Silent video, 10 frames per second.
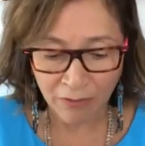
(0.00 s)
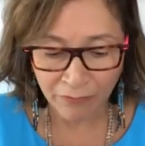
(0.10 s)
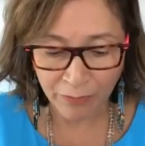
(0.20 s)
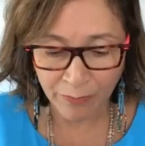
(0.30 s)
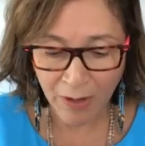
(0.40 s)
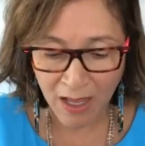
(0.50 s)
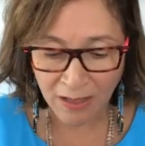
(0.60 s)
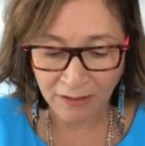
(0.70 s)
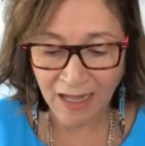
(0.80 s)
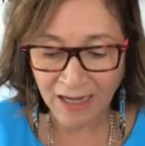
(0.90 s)
for uh,
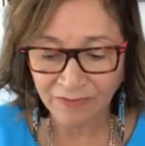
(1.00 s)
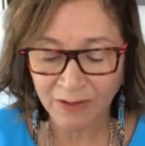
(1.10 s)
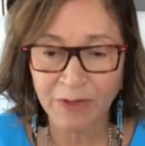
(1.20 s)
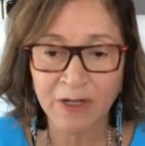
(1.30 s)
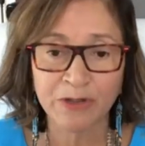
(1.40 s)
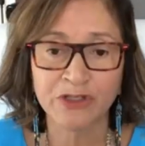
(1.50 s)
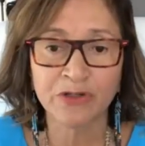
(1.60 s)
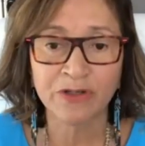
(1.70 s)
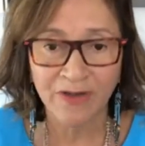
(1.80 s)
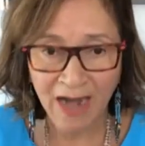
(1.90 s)
life, liberty,
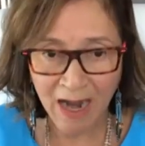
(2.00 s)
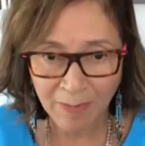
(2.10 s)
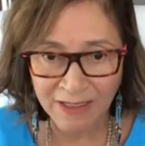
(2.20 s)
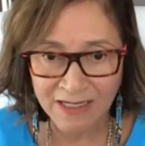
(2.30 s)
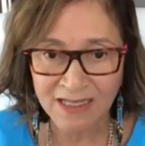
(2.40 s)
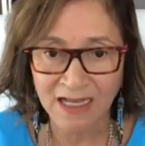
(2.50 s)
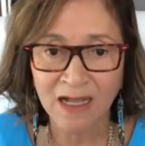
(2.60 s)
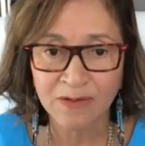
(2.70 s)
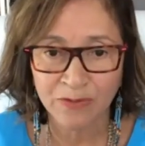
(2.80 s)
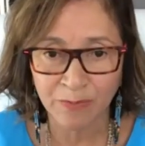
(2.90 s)
pursuit of happiness that
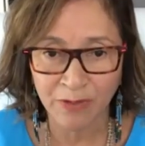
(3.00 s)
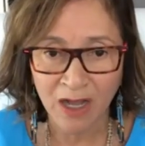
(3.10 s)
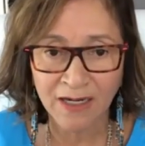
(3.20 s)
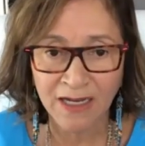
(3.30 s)
comes from God,